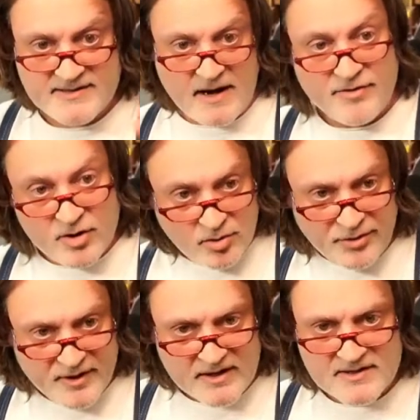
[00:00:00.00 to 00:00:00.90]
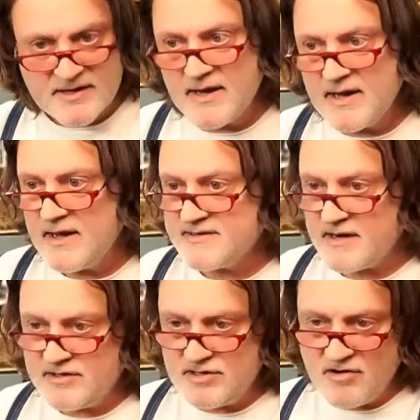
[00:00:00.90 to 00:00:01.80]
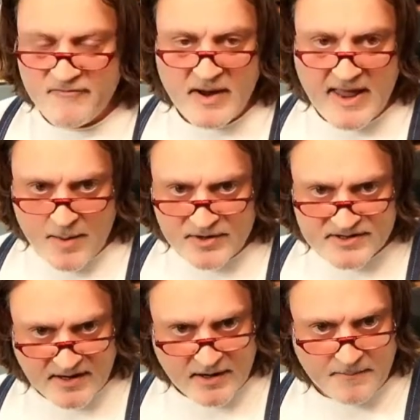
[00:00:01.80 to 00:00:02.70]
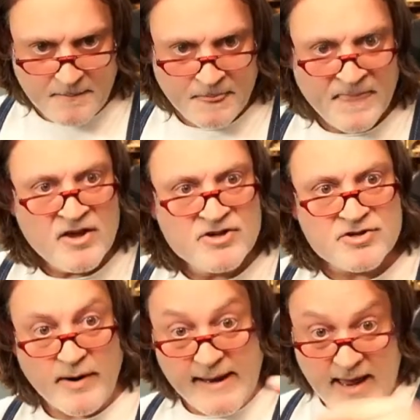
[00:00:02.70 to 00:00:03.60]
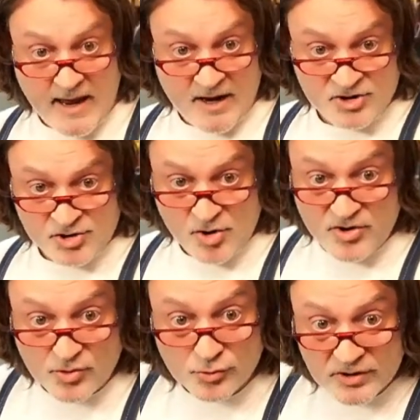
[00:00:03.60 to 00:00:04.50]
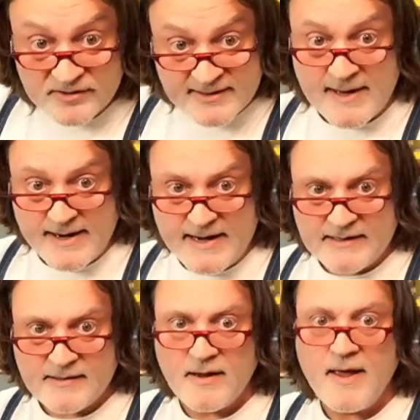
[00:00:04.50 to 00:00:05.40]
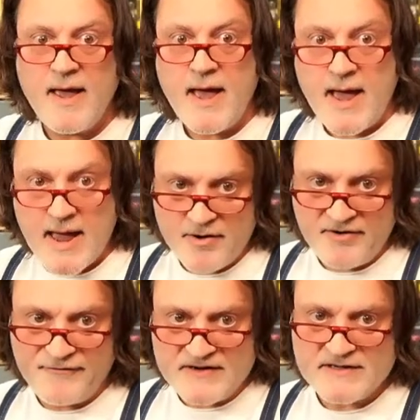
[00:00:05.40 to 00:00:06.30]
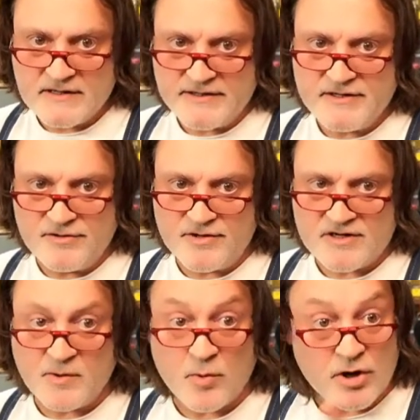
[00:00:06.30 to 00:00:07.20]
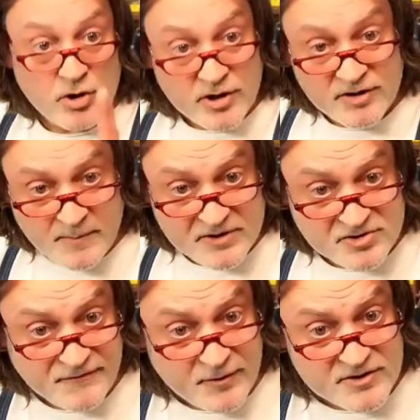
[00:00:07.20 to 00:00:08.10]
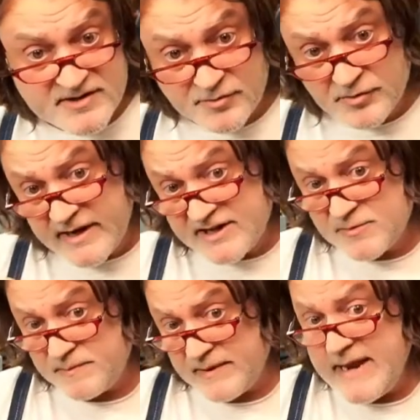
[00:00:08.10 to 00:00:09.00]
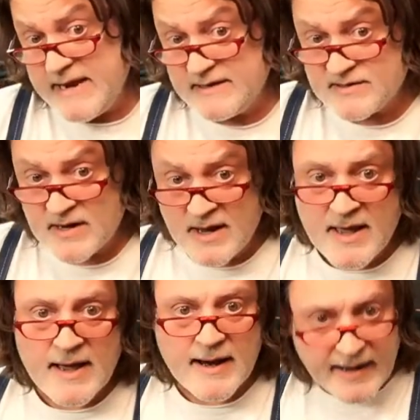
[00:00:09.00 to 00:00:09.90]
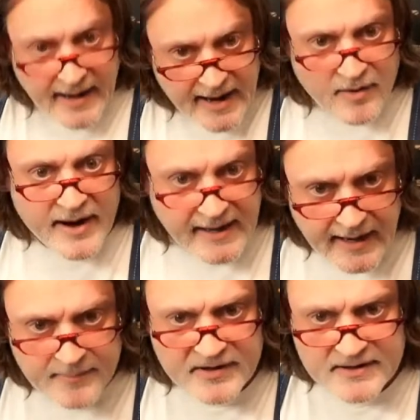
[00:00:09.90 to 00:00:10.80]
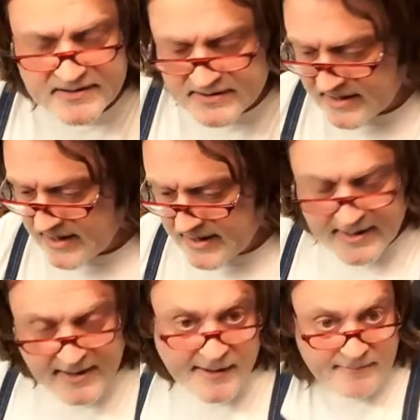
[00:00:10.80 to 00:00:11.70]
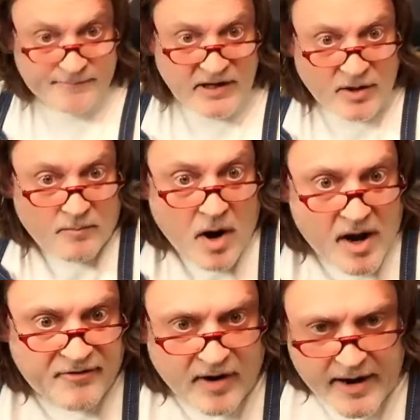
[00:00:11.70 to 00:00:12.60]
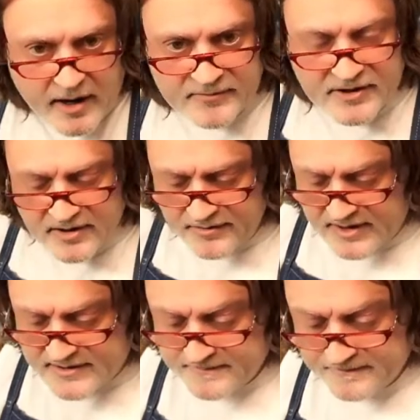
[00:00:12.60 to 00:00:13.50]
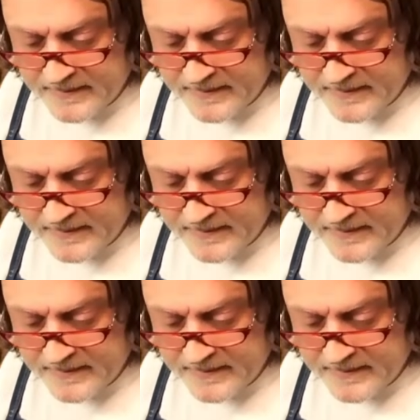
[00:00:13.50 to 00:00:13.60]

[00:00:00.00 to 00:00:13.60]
Now the cool thing is, is I do have my camera set up, so I can show you real tight how to physically do this, but we're going to look at the pictures first because it really explains kind of how I came to this, you know, modifying them to do this.